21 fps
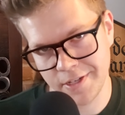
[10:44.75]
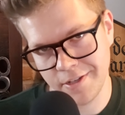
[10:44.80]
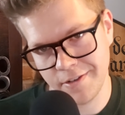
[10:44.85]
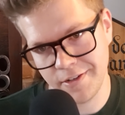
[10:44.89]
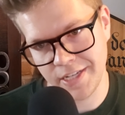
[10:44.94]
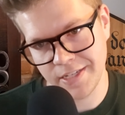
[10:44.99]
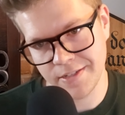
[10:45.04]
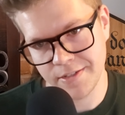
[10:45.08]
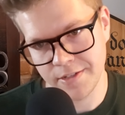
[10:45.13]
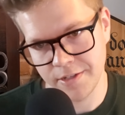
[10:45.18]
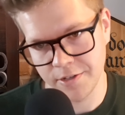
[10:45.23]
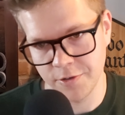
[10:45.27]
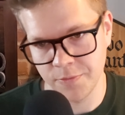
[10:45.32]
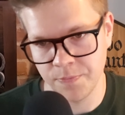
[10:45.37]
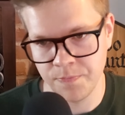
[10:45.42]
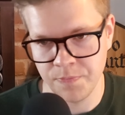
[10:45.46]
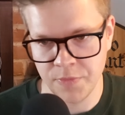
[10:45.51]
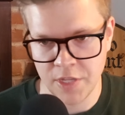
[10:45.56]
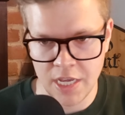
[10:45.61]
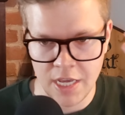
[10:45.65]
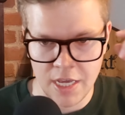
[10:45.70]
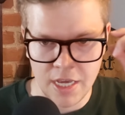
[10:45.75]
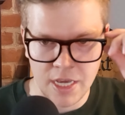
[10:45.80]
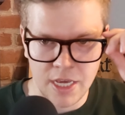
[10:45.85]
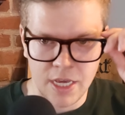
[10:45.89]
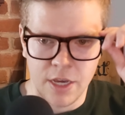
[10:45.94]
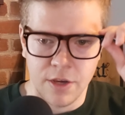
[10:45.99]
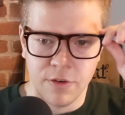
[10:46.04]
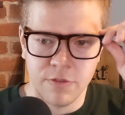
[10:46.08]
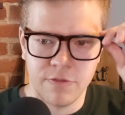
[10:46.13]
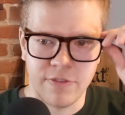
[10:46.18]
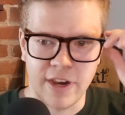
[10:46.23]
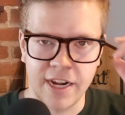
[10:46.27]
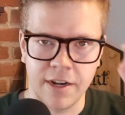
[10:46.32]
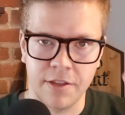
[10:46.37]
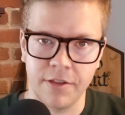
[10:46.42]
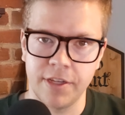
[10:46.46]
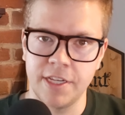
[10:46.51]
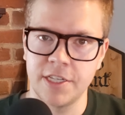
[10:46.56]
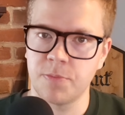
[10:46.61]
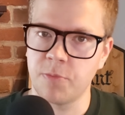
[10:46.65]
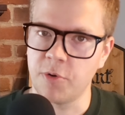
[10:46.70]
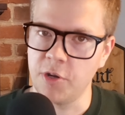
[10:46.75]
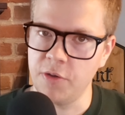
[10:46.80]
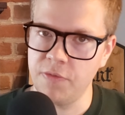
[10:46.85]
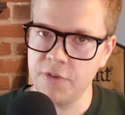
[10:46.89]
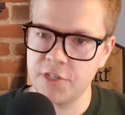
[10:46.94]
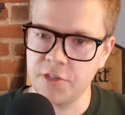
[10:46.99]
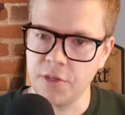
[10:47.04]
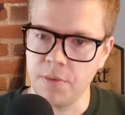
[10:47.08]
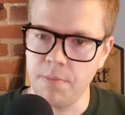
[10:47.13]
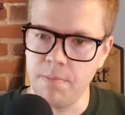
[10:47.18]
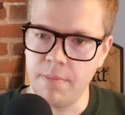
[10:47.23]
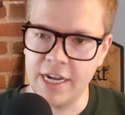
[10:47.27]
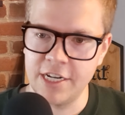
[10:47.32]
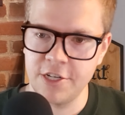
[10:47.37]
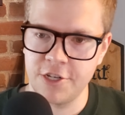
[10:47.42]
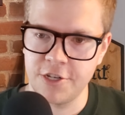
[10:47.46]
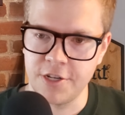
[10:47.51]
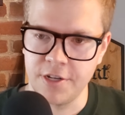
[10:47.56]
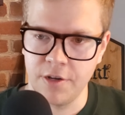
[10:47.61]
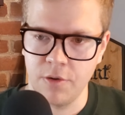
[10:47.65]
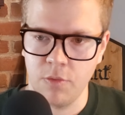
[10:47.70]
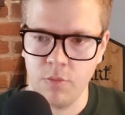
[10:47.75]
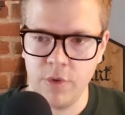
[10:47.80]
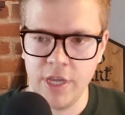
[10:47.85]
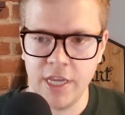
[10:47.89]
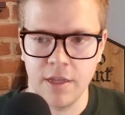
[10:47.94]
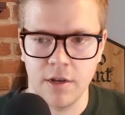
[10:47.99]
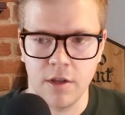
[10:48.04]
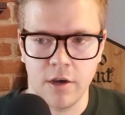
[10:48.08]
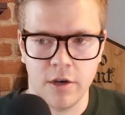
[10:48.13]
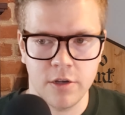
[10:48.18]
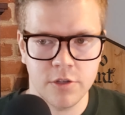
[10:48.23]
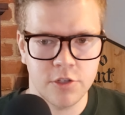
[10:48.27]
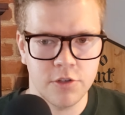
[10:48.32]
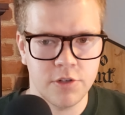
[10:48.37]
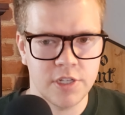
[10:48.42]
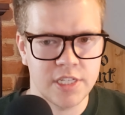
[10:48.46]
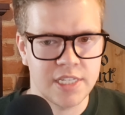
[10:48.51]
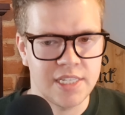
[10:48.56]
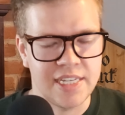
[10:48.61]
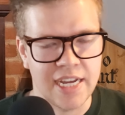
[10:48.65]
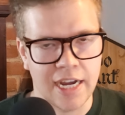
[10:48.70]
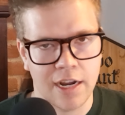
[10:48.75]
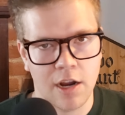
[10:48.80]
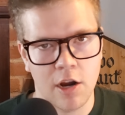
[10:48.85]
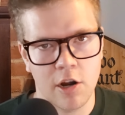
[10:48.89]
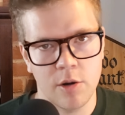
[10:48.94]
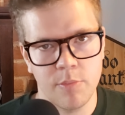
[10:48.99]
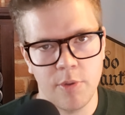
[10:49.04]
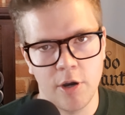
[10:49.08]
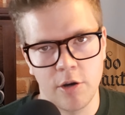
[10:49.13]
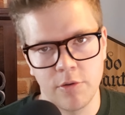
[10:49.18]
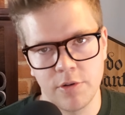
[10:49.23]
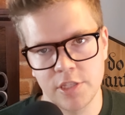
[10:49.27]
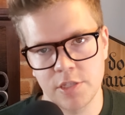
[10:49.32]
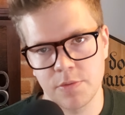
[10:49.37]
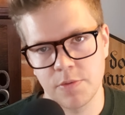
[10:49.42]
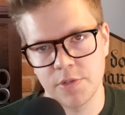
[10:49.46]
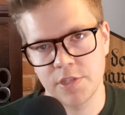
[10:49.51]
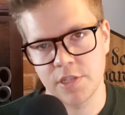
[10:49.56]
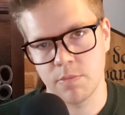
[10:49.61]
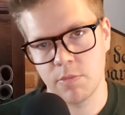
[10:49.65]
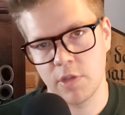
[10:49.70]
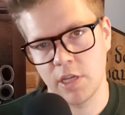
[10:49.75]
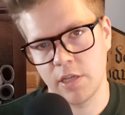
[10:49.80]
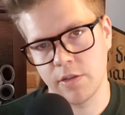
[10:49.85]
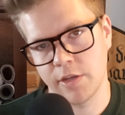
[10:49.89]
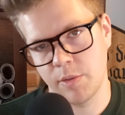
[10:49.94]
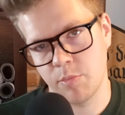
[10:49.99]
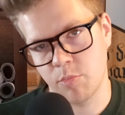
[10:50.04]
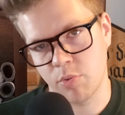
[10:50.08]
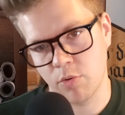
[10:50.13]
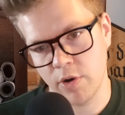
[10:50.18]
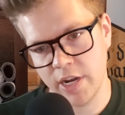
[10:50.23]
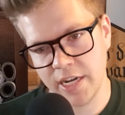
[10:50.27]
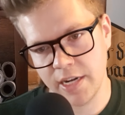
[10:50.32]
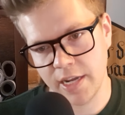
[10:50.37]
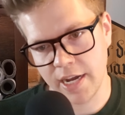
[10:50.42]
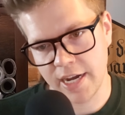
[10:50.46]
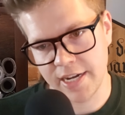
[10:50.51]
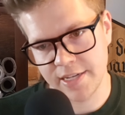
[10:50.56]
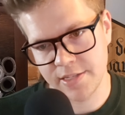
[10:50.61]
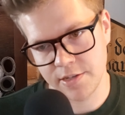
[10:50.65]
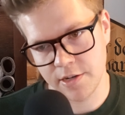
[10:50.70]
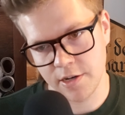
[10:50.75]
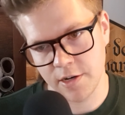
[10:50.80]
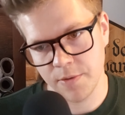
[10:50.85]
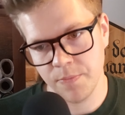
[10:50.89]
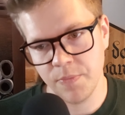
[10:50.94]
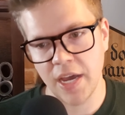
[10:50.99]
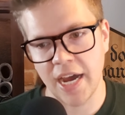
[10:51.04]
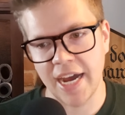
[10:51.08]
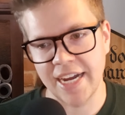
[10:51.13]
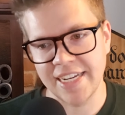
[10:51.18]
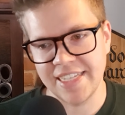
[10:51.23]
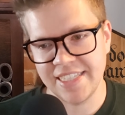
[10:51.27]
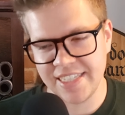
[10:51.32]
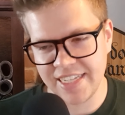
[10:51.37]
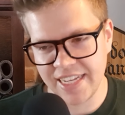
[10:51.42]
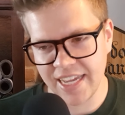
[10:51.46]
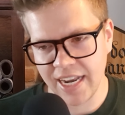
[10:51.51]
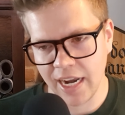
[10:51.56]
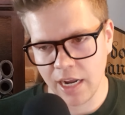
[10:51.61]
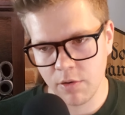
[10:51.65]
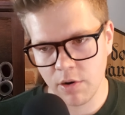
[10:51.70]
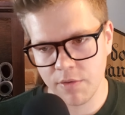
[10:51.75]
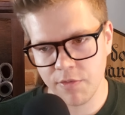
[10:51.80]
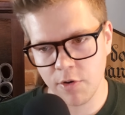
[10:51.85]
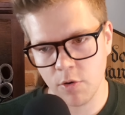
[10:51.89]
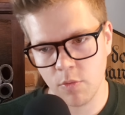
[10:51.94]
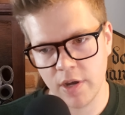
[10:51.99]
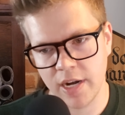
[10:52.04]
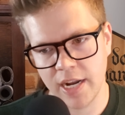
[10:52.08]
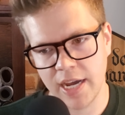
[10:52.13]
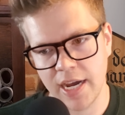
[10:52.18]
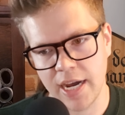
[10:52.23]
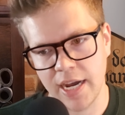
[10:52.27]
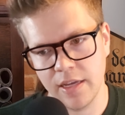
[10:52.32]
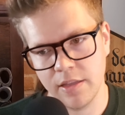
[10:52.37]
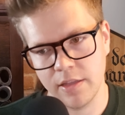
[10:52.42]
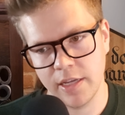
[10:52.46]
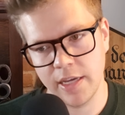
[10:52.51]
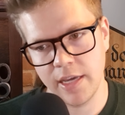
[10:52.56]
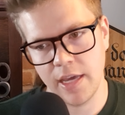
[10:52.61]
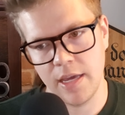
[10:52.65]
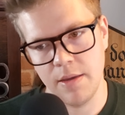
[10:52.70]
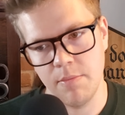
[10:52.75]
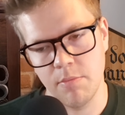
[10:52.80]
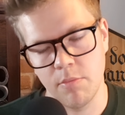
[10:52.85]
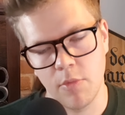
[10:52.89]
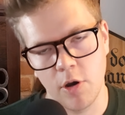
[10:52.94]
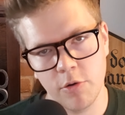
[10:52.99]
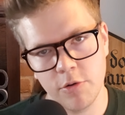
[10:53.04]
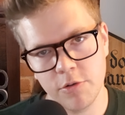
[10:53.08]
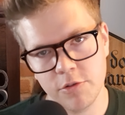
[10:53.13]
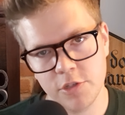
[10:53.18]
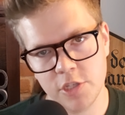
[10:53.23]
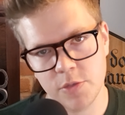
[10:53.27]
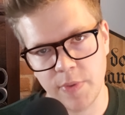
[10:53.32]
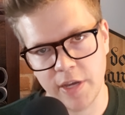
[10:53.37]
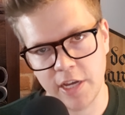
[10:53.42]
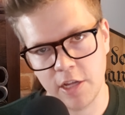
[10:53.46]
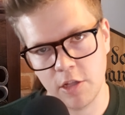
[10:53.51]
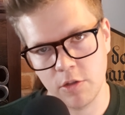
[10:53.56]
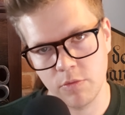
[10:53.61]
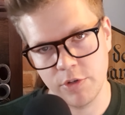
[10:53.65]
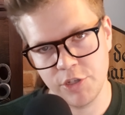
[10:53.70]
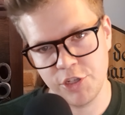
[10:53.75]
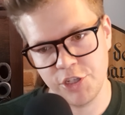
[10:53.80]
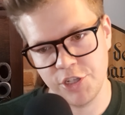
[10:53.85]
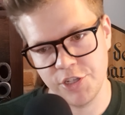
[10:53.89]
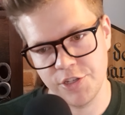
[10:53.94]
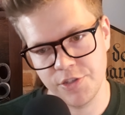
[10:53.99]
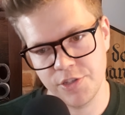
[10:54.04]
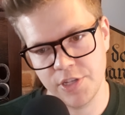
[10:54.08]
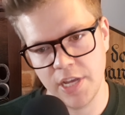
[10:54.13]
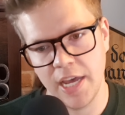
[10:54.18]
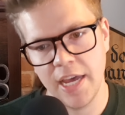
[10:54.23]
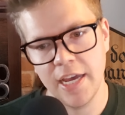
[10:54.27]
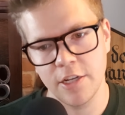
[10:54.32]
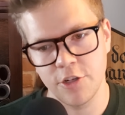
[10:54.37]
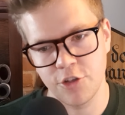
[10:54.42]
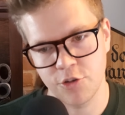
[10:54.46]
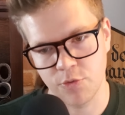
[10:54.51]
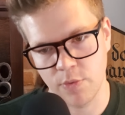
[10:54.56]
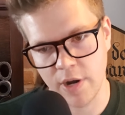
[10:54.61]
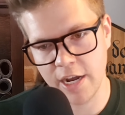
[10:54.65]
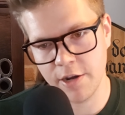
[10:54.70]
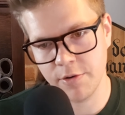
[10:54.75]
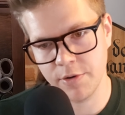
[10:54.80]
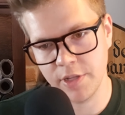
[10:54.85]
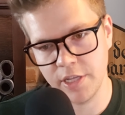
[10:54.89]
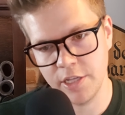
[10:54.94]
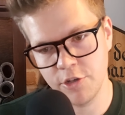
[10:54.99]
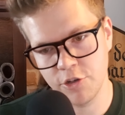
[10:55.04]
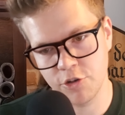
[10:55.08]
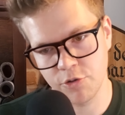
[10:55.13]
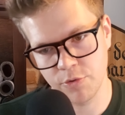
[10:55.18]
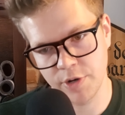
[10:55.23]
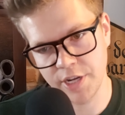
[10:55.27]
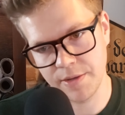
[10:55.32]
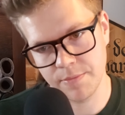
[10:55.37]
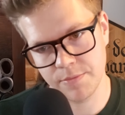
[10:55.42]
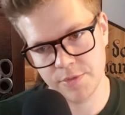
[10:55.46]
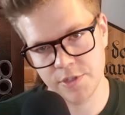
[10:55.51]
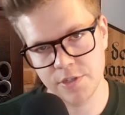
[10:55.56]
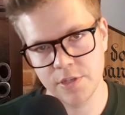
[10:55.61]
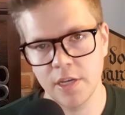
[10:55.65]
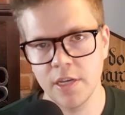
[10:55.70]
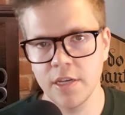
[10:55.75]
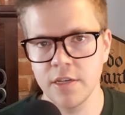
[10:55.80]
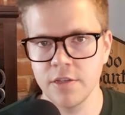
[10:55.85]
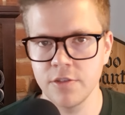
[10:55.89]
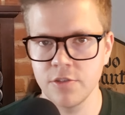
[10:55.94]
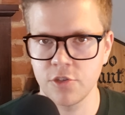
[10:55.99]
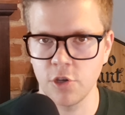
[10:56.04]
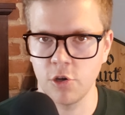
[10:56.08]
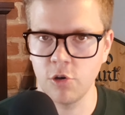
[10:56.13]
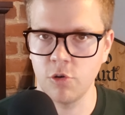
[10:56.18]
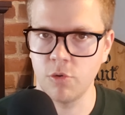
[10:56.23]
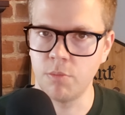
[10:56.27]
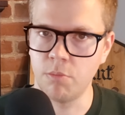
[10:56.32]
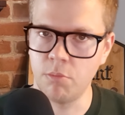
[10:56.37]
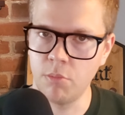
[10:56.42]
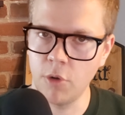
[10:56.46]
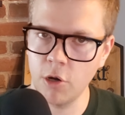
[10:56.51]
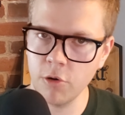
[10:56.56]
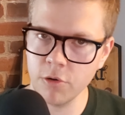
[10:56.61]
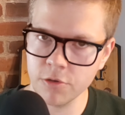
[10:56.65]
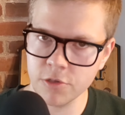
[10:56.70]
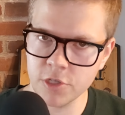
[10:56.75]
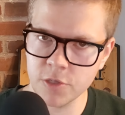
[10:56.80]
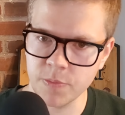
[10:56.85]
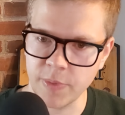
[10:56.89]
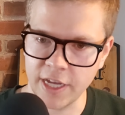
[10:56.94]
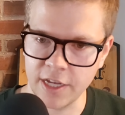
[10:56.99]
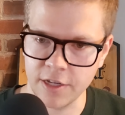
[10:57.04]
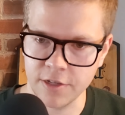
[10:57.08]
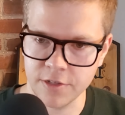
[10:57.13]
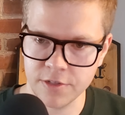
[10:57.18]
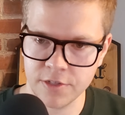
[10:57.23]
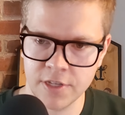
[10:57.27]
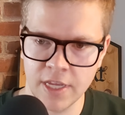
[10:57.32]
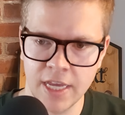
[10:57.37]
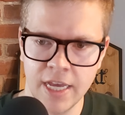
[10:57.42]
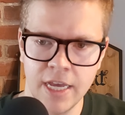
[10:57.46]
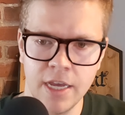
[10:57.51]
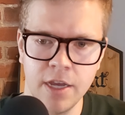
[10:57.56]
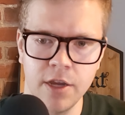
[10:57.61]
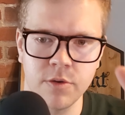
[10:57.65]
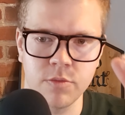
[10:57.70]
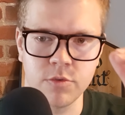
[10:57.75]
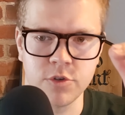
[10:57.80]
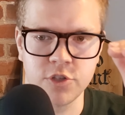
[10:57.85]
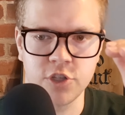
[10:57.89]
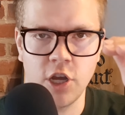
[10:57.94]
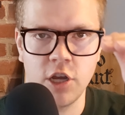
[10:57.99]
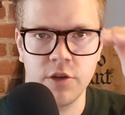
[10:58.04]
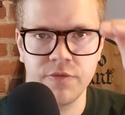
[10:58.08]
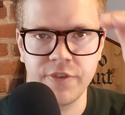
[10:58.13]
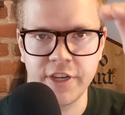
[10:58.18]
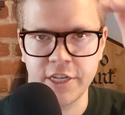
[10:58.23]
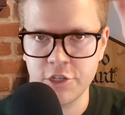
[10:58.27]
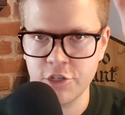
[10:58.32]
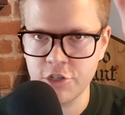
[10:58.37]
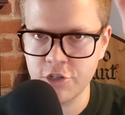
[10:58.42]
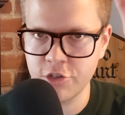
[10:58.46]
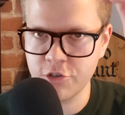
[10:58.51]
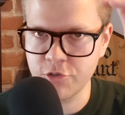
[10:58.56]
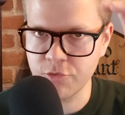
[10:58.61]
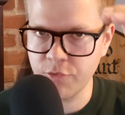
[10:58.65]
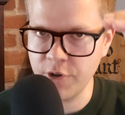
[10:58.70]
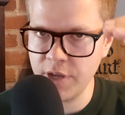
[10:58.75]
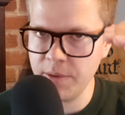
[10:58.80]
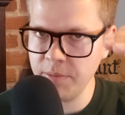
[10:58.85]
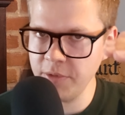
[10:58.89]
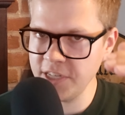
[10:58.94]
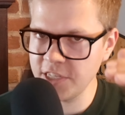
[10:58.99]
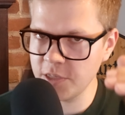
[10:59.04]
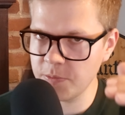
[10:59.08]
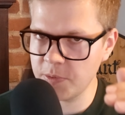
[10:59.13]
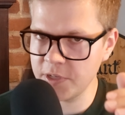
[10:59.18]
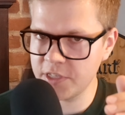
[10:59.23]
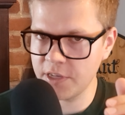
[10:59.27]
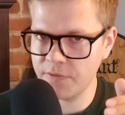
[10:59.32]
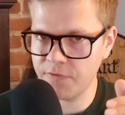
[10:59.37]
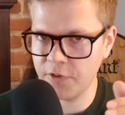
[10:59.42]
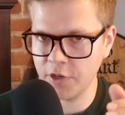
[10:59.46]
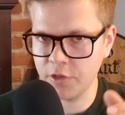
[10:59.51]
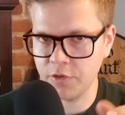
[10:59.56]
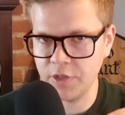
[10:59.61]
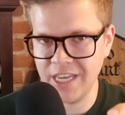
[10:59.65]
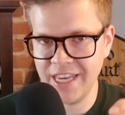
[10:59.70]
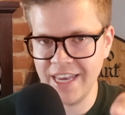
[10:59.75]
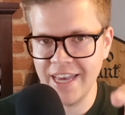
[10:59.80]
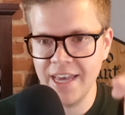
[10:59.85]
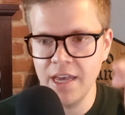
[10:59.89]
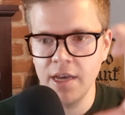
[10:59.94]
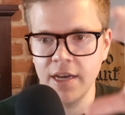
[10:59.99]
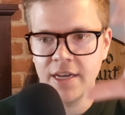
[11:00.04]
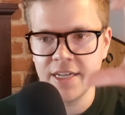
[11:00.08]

than you need to. Finally, as previously mentioned, we can also just deck our opponents with something like Brain Geyser. I did, however, want to highlight a modal spell, which is Drown in Dreams. So modal spells resolve extremely specifically